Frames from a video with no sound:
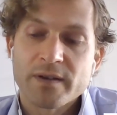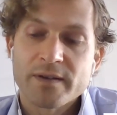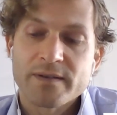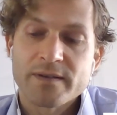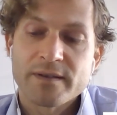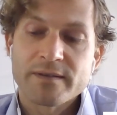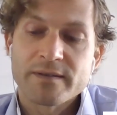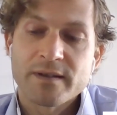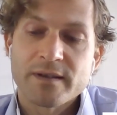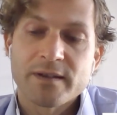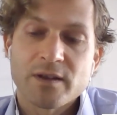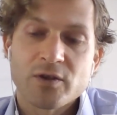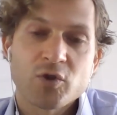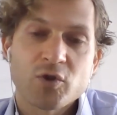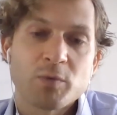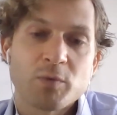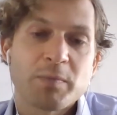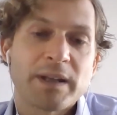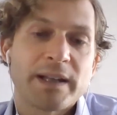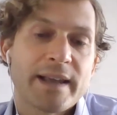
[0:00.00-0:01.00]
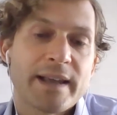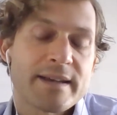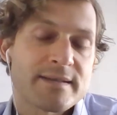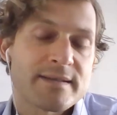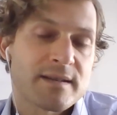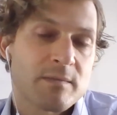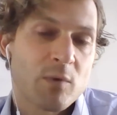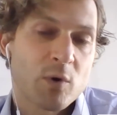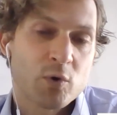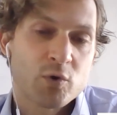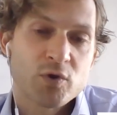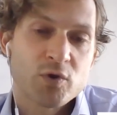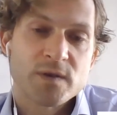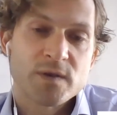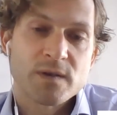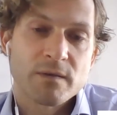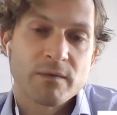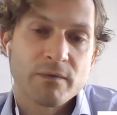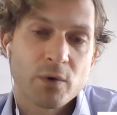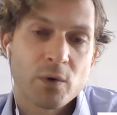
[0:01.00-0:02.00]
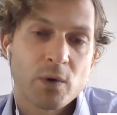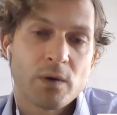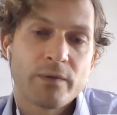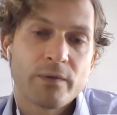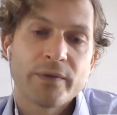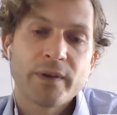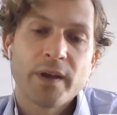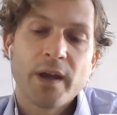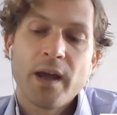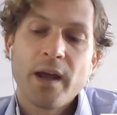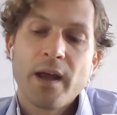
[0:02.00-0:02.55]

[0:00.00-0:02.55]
There should be less emotions involved.